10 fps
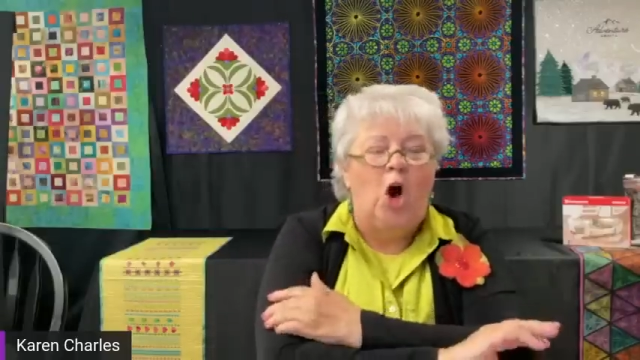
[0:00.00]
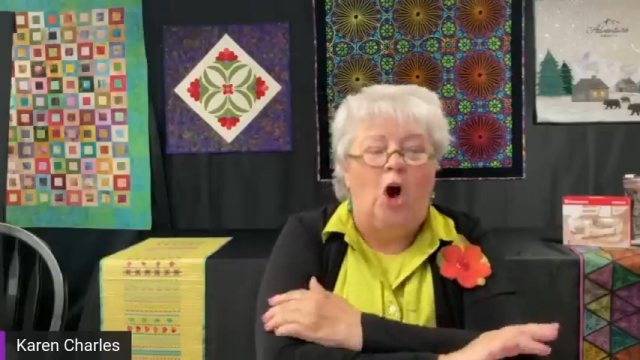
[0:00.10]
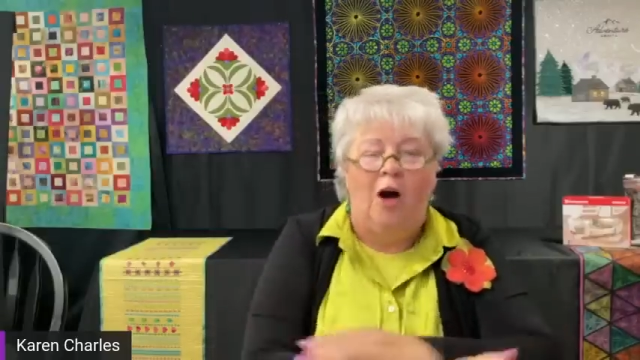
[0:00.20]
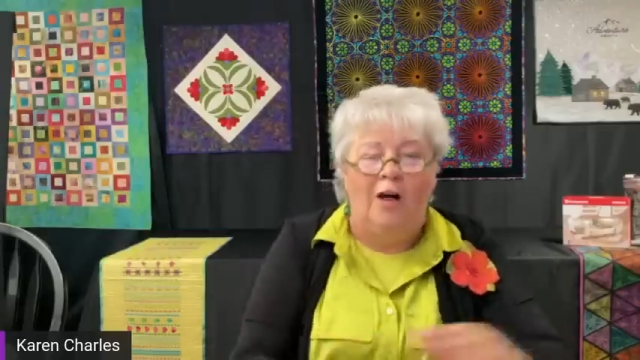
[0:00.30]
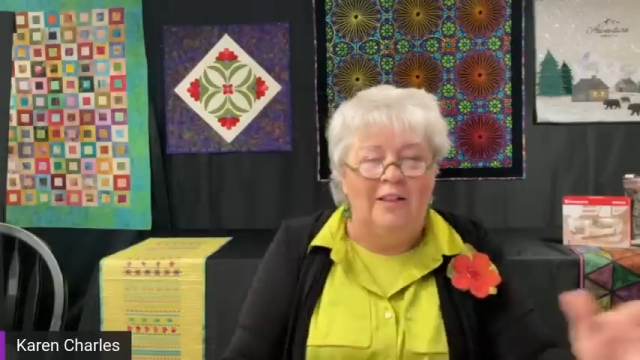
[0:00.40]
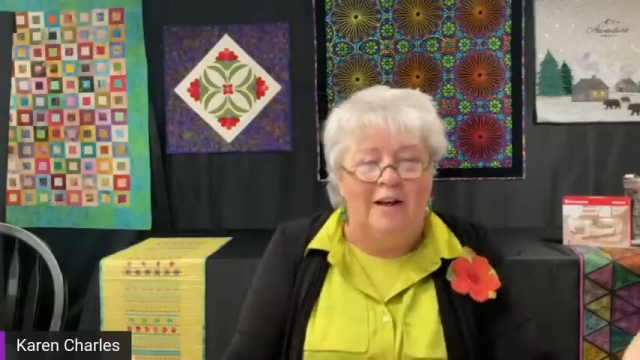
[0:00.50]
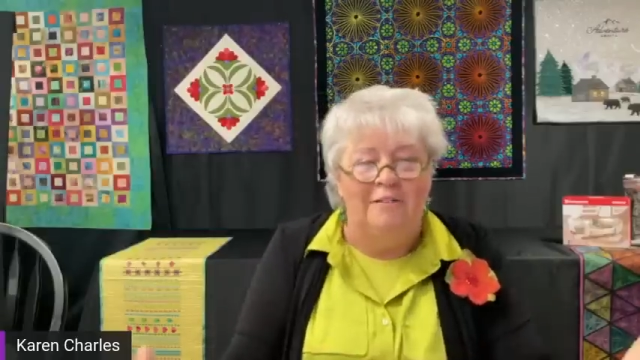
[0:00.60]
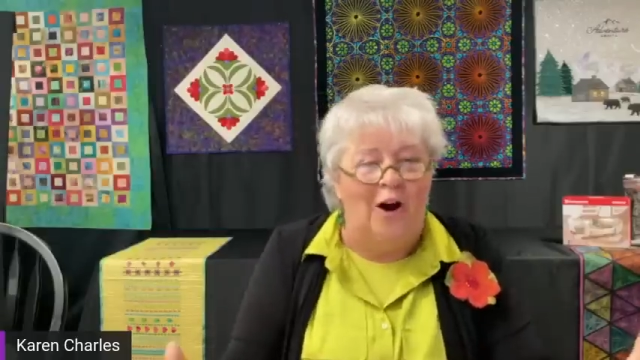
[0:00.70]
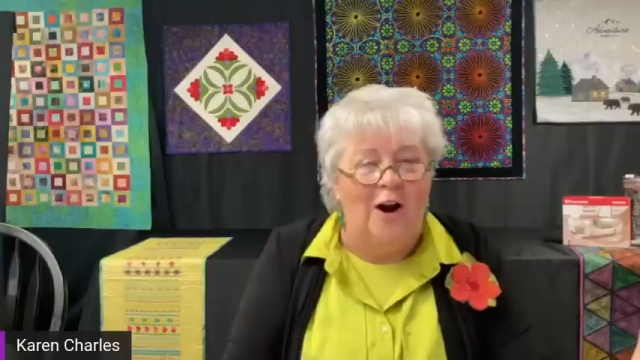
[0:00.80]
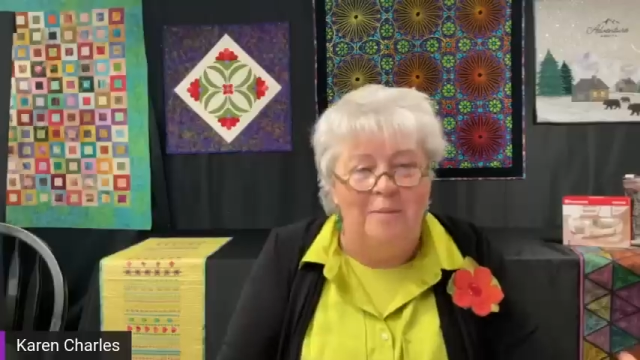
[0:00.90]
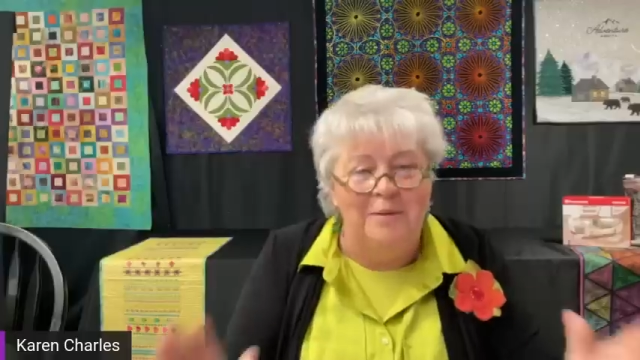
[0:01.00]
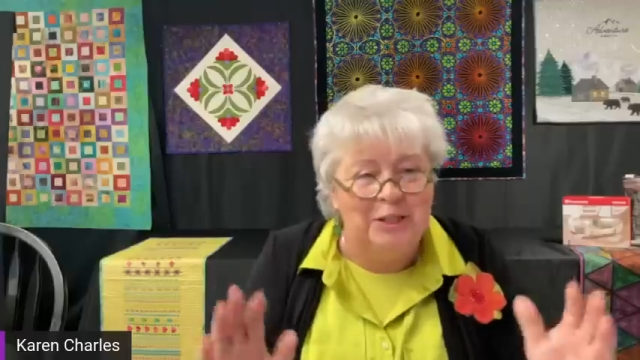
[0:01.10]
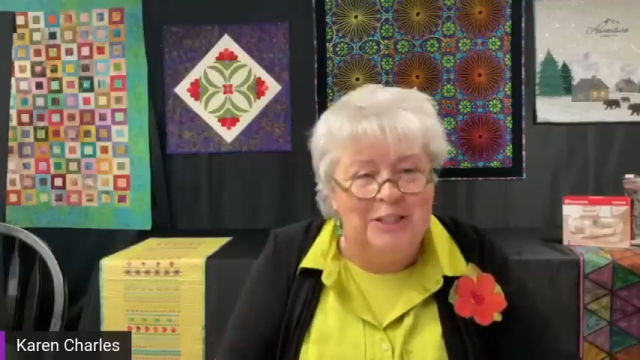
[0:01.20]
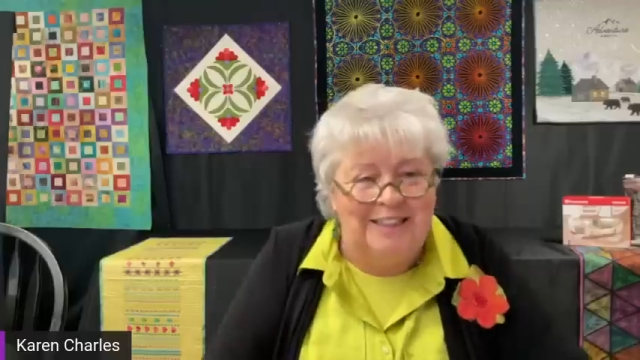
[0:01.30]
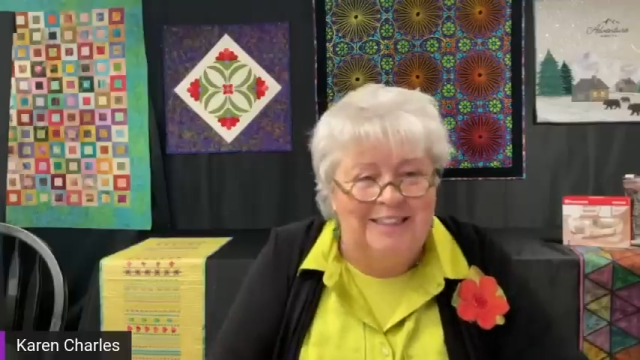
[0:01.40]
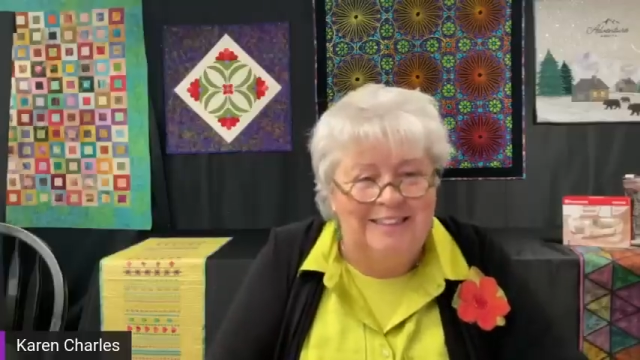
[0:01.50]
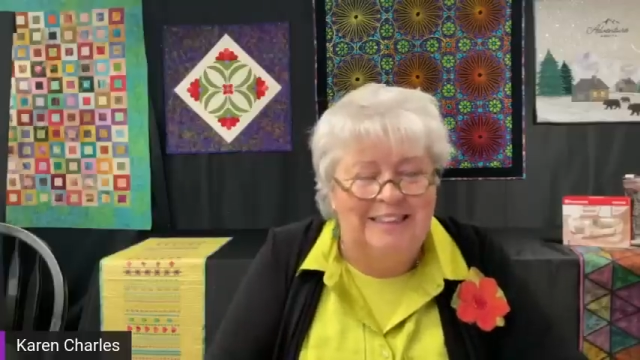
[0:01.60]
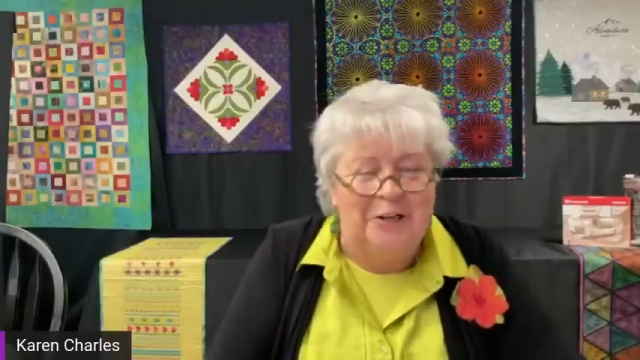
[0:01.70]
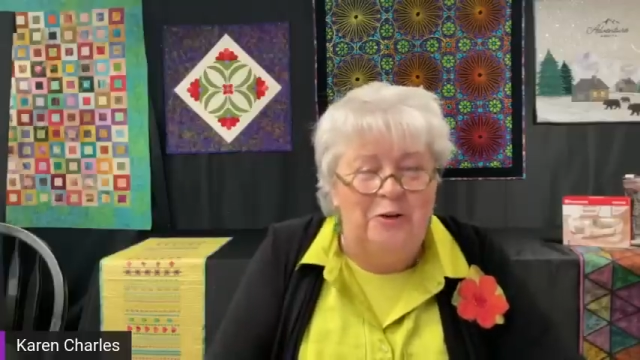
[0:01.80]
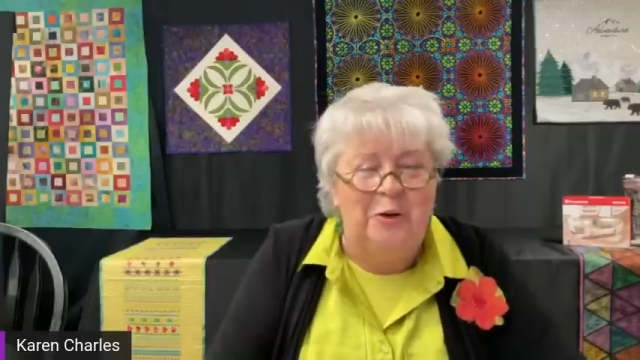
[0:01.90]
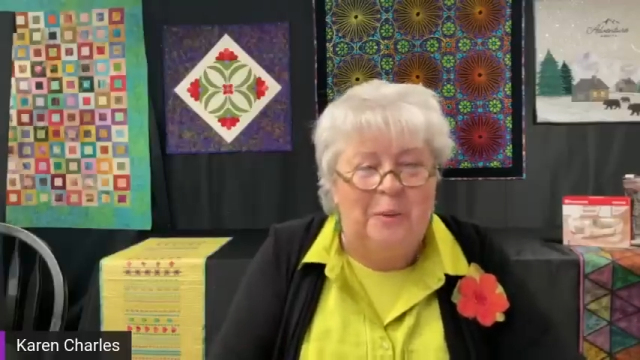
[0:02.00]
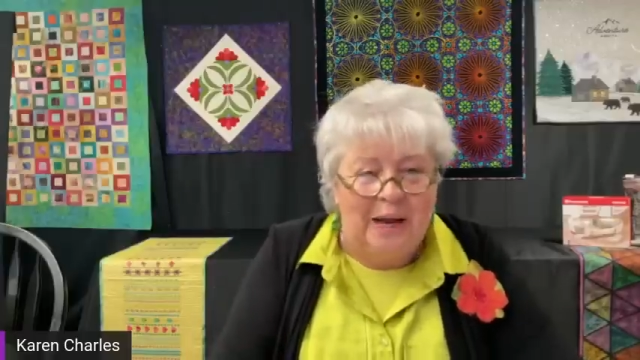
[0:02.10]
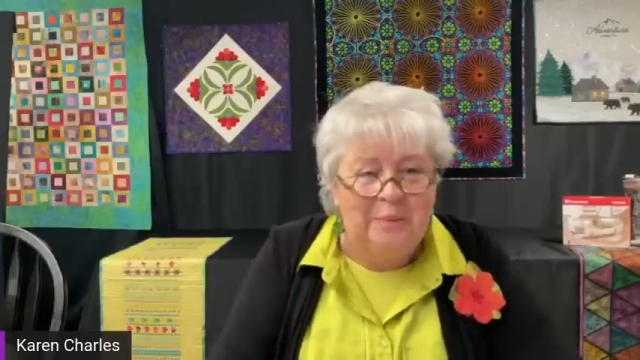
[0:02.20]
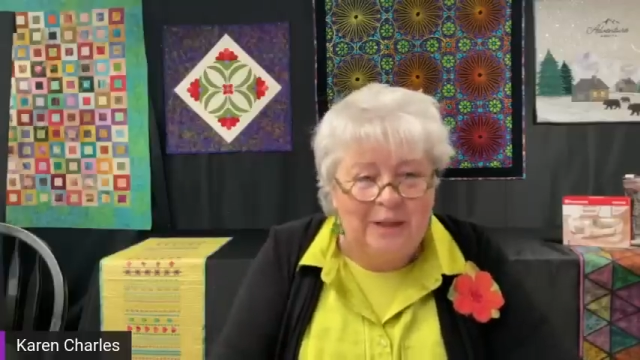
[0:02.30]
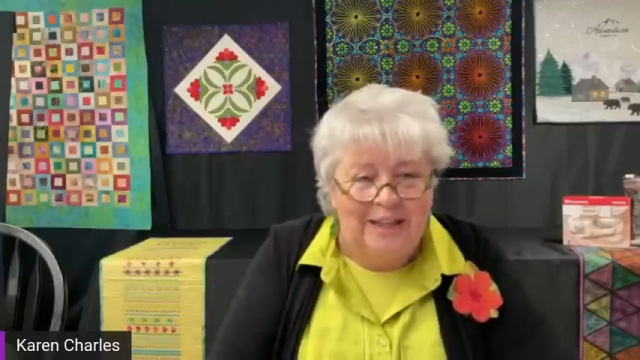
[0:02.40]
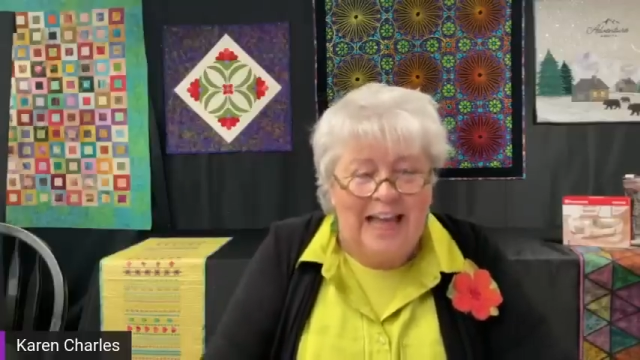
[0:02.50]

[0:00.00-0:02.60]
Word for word: all of our machines can do piping.